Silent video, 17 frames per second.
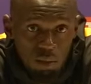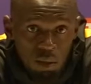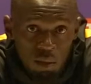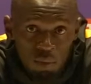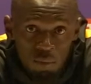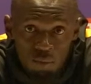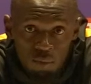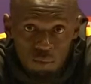
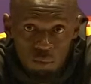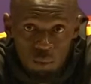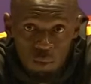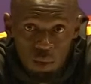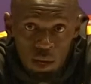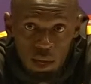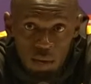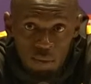of
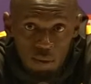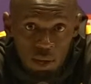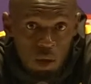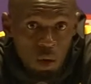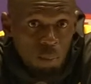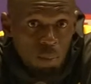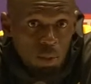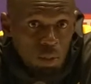what I've
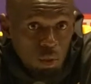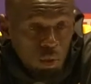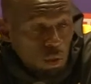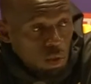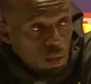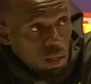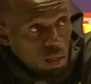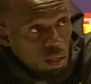accomplished
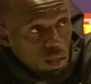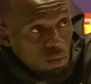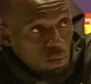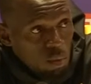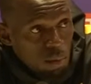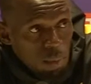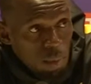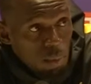throughout the
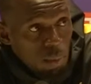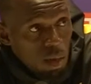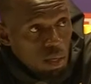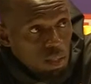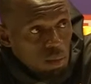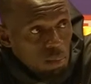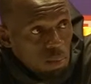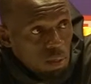years would have been
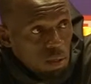possible.